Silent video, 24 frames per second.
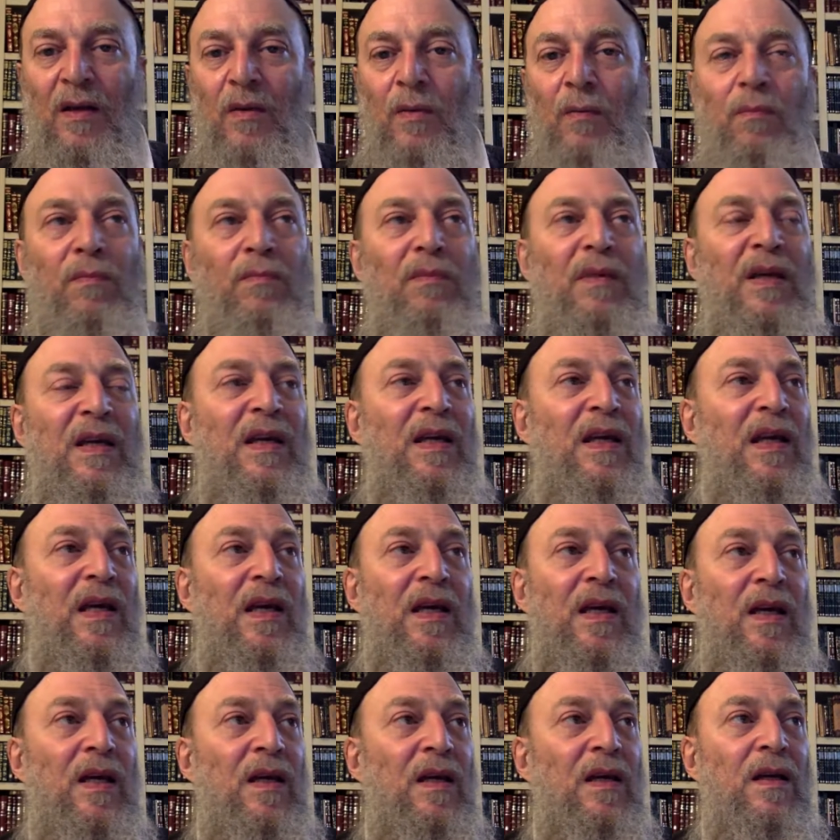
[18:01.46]

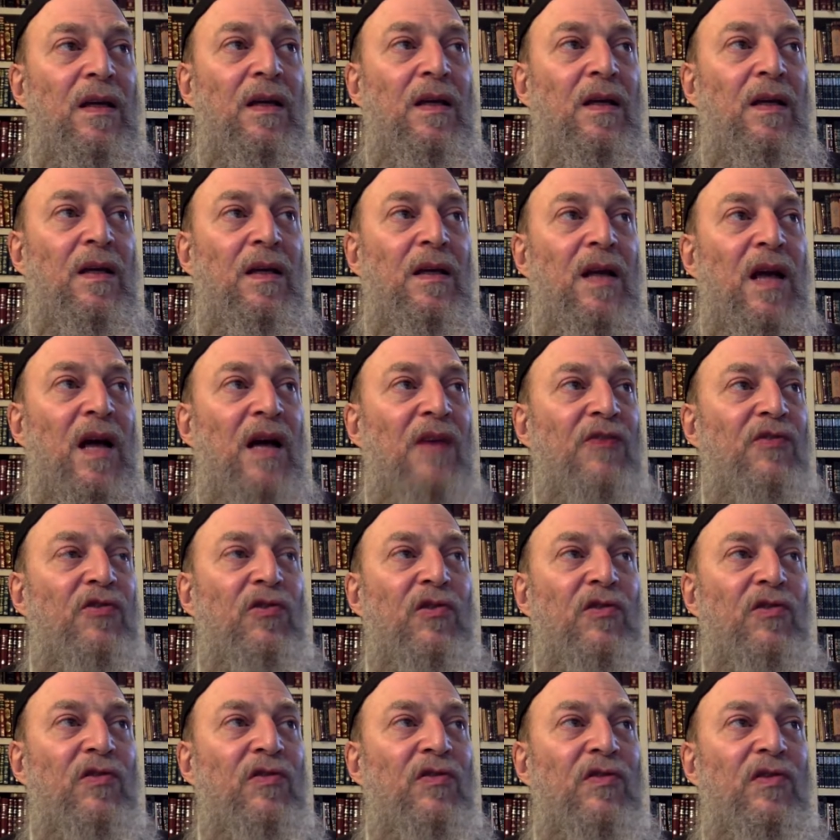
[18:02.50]
meaning not
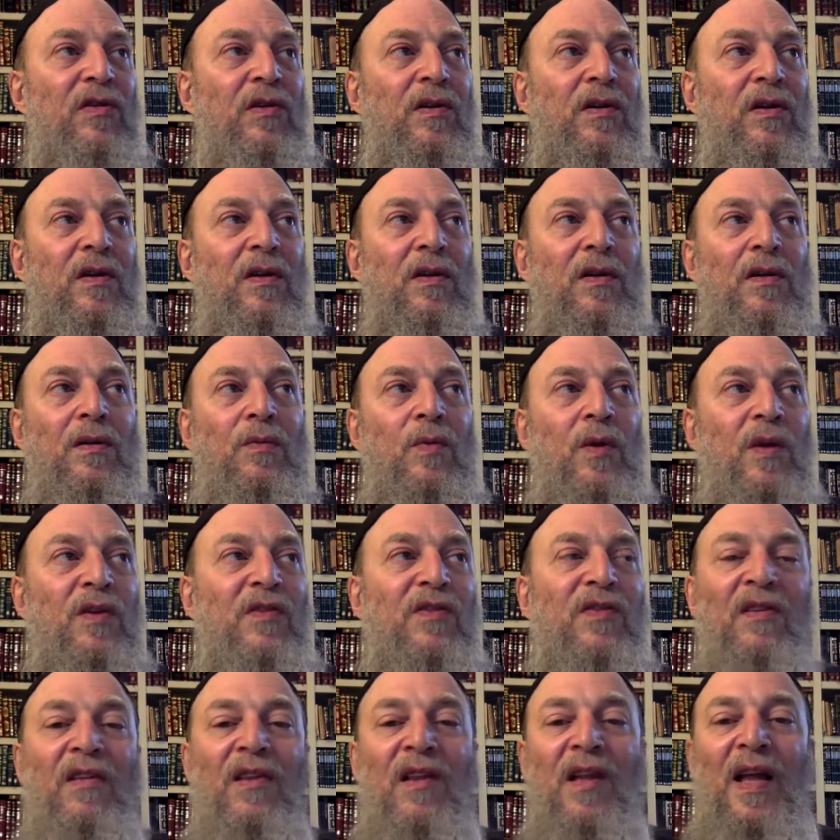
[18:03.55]
just what
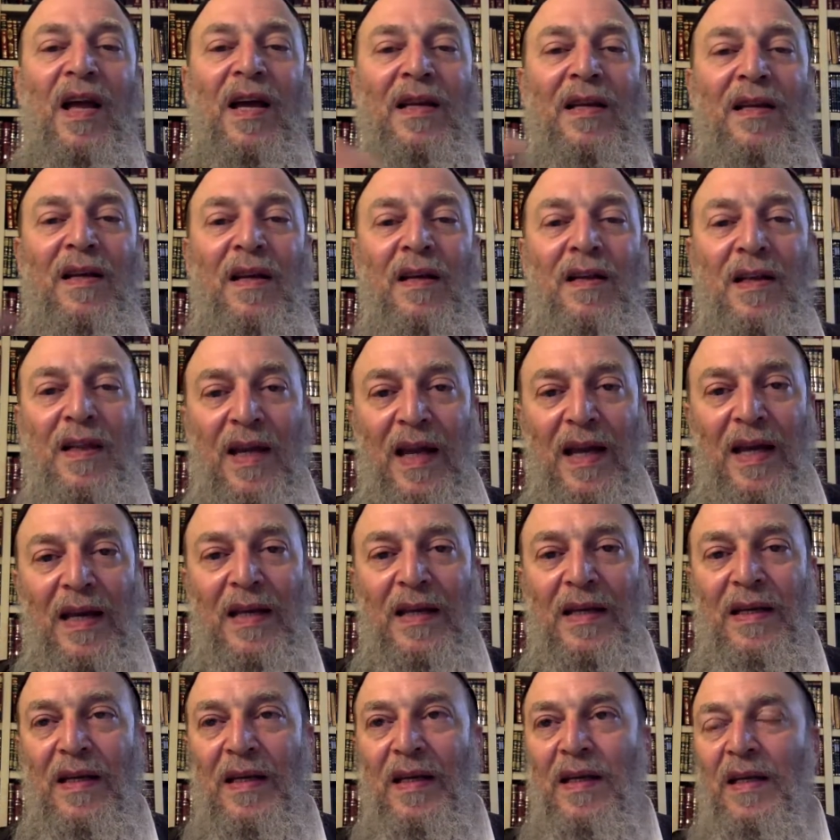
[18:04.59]
is a light? A
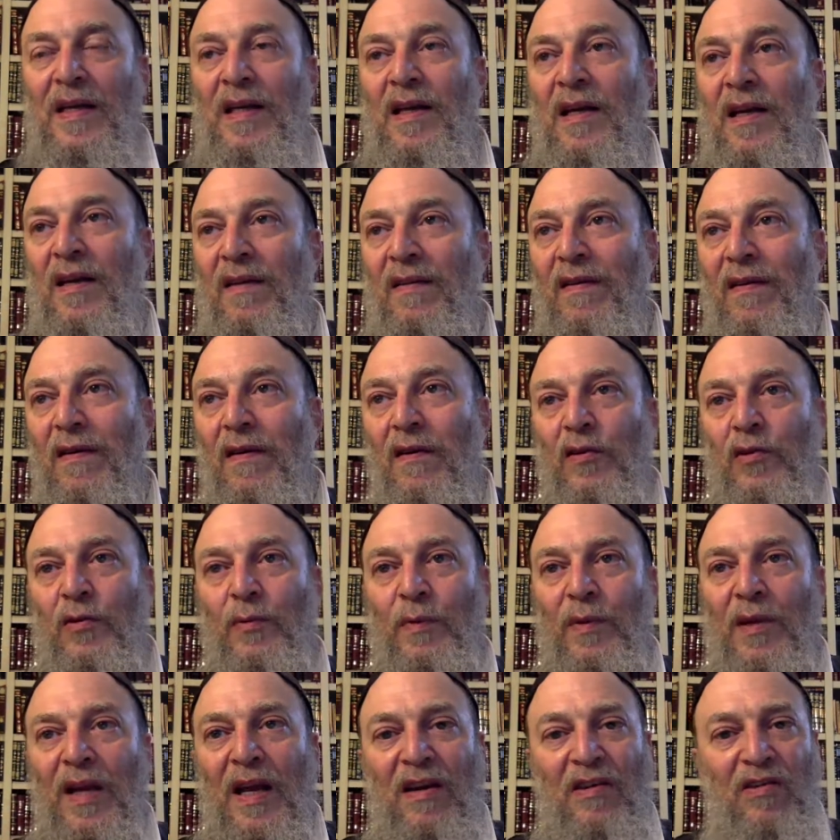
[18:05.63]
light is an
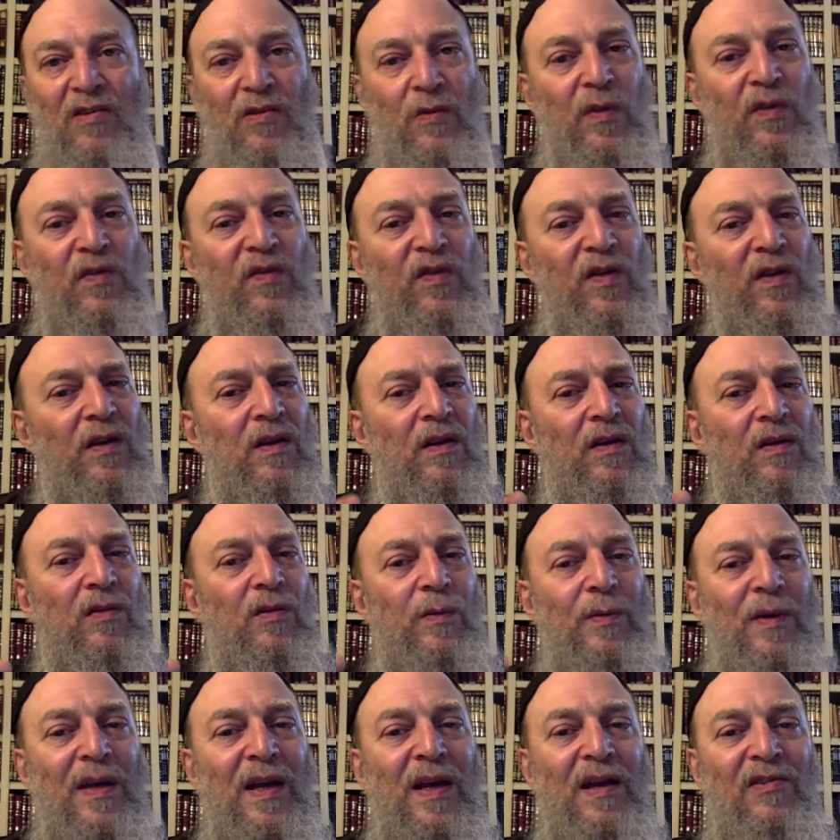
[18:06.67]
illumination. We feel
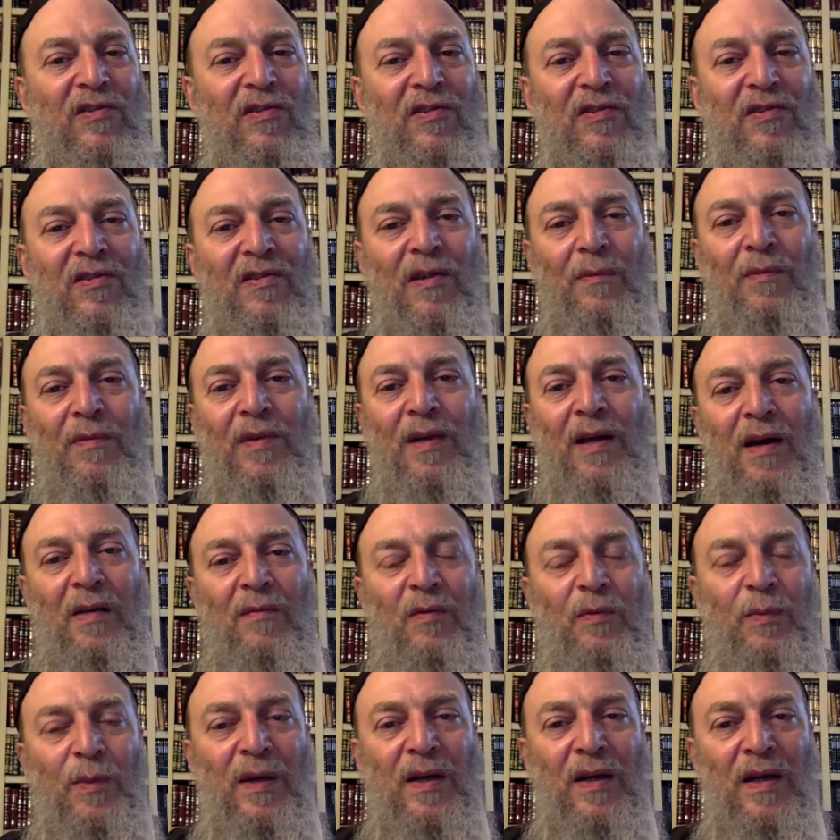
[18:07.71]
illumination
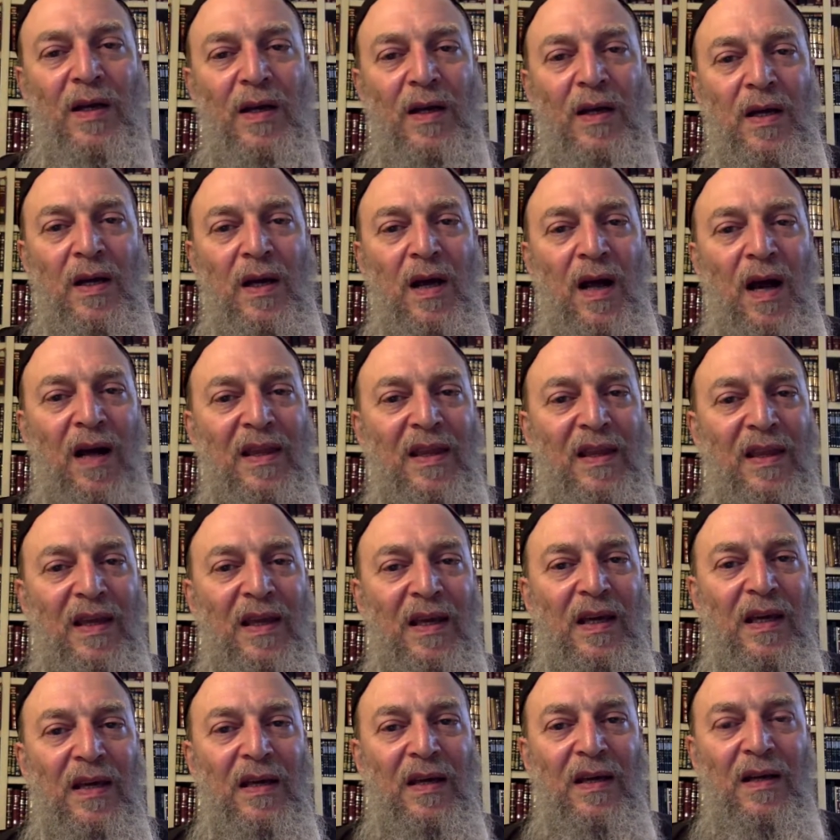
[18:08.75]
sometimes, but I
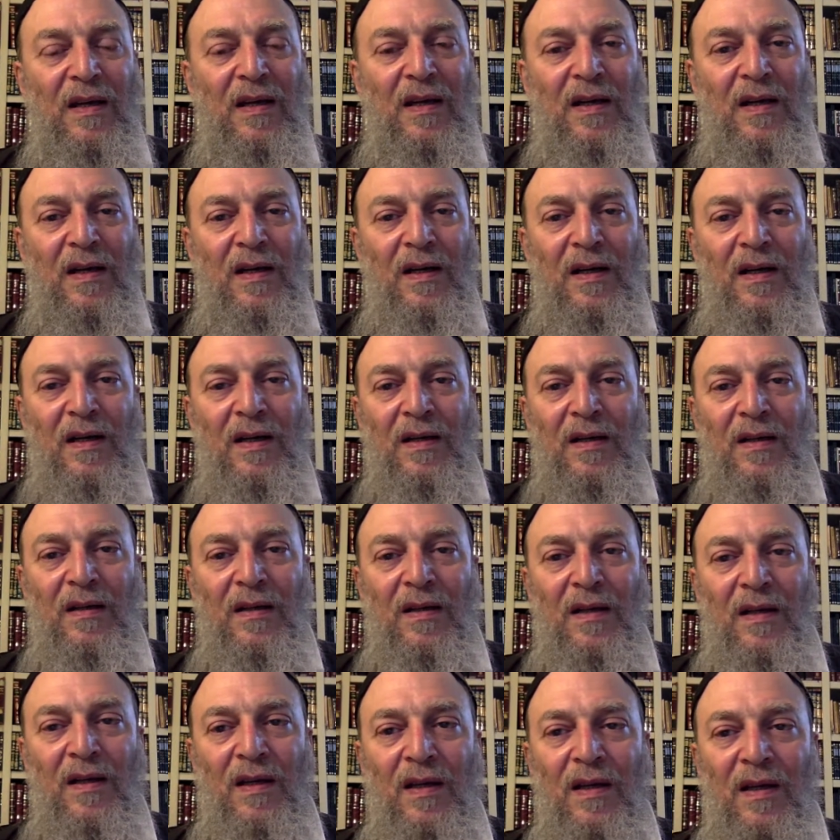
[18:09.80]
think
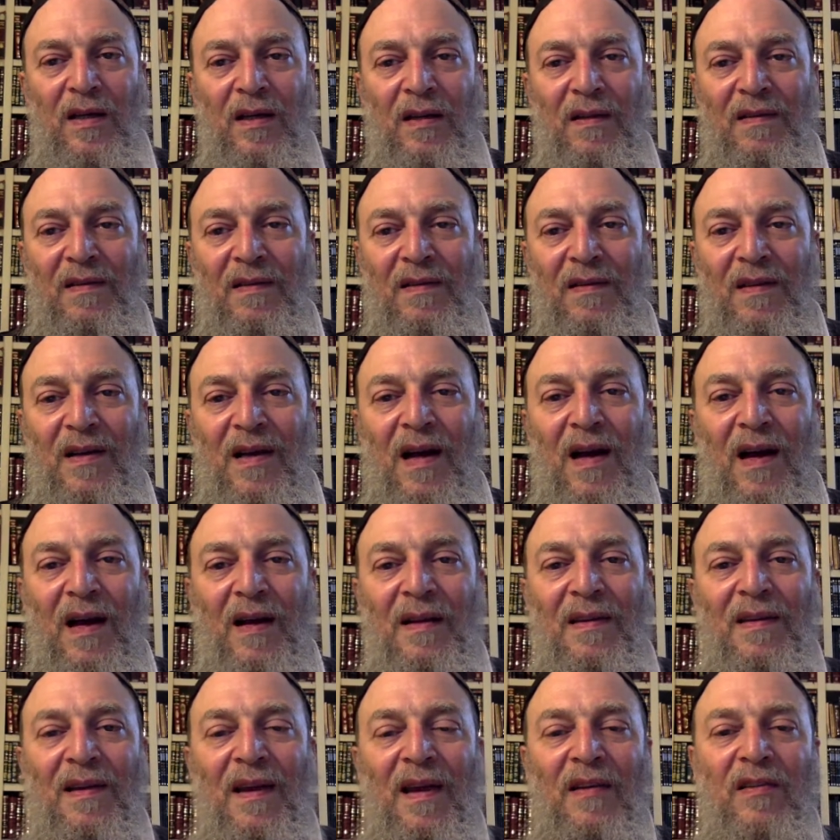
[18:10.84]
in this
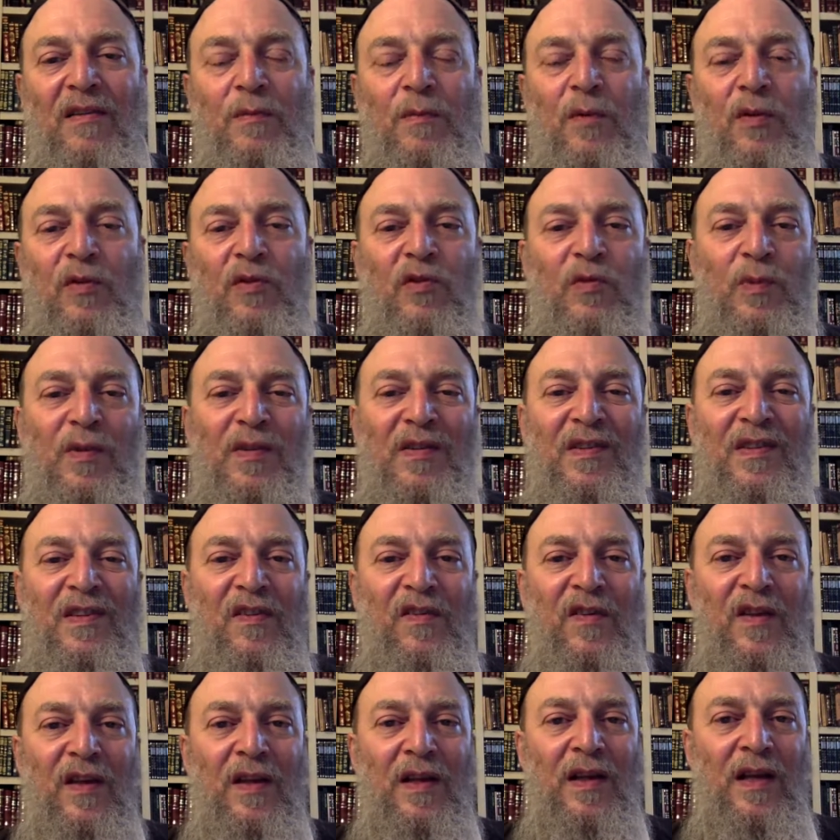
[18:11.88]
context, most
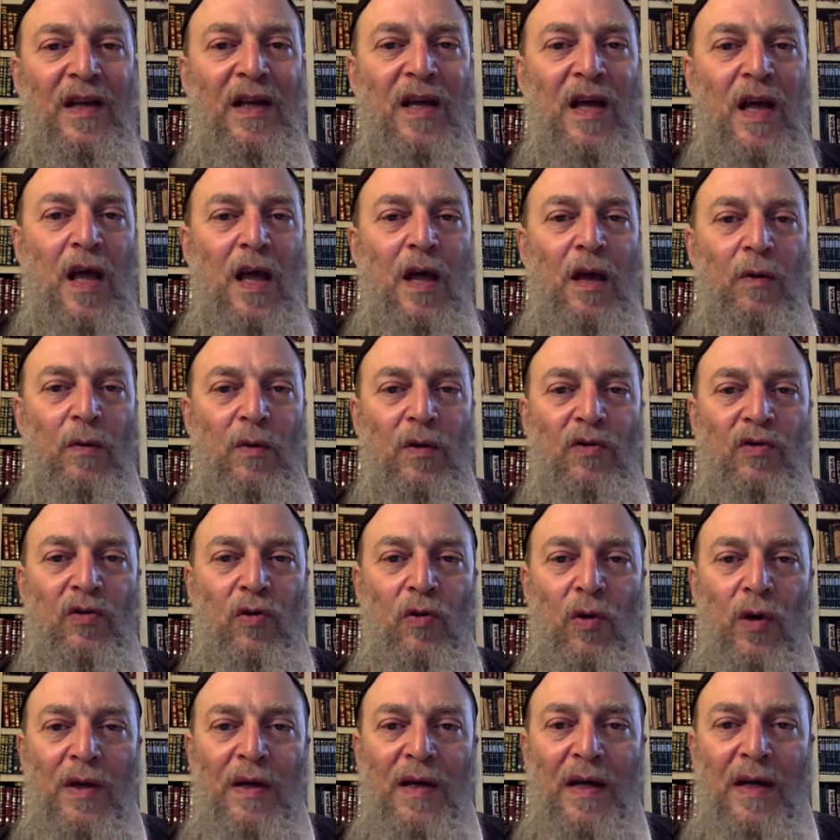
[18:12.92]
specifically, we're
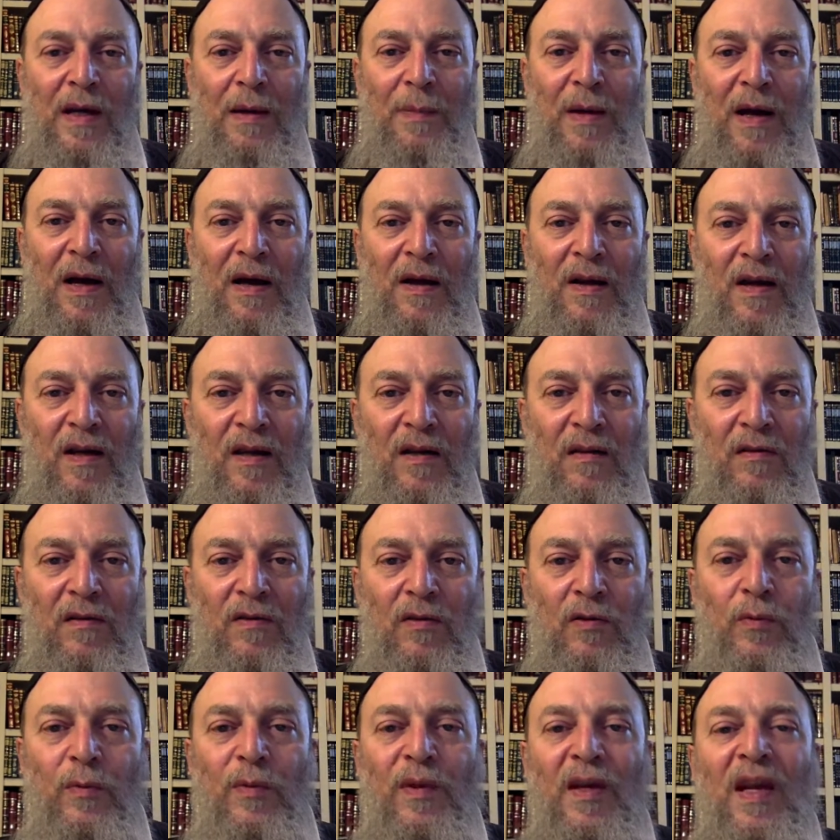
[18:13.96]
talking about an
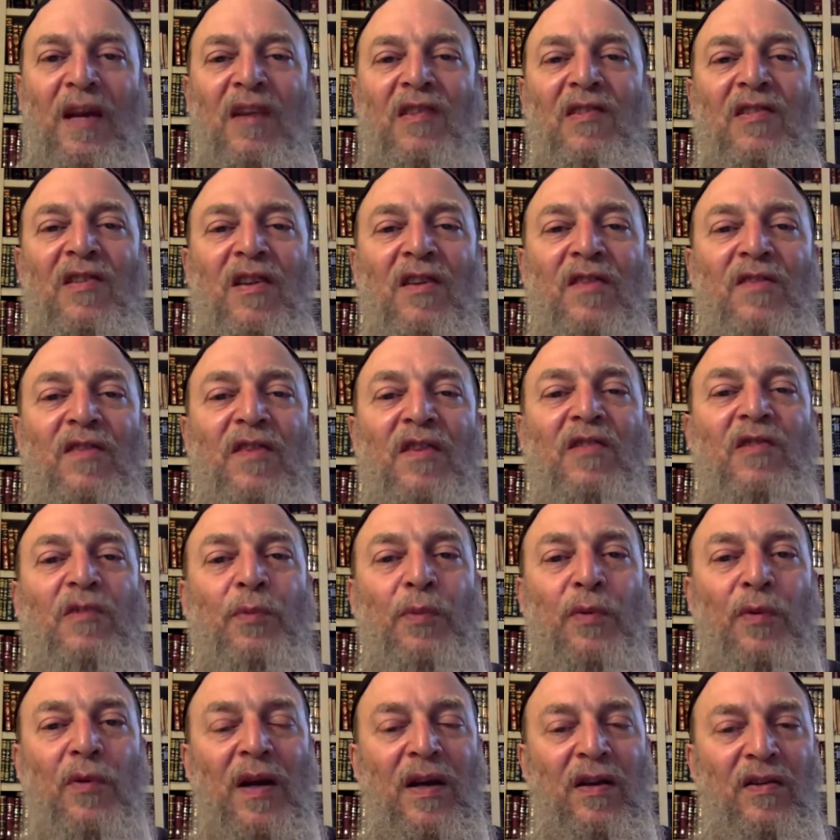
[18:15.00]
illumination of
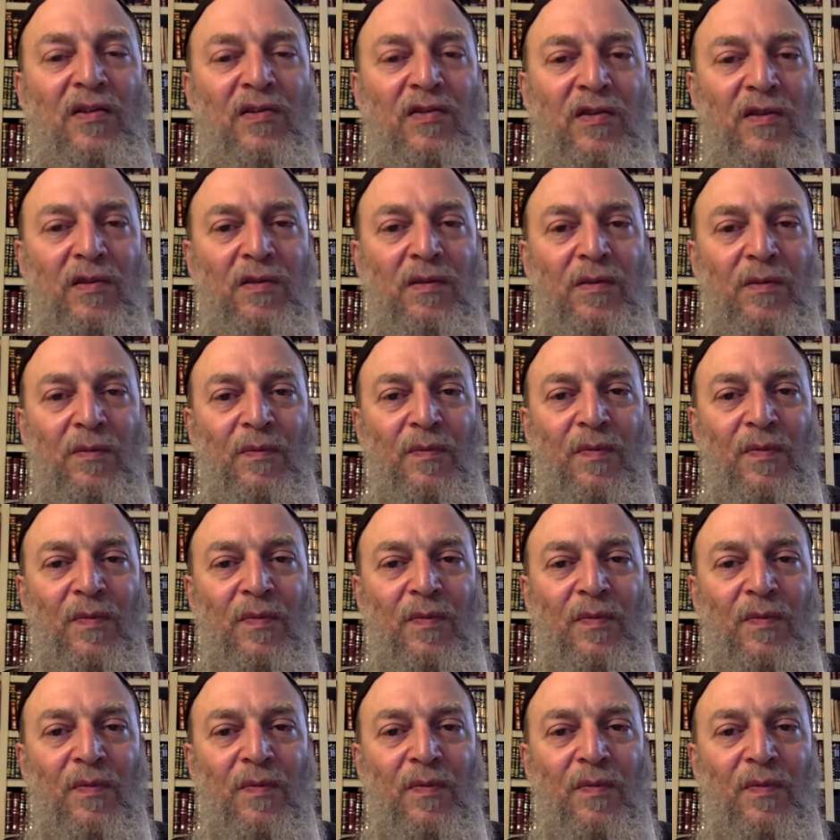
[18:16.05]
inspiration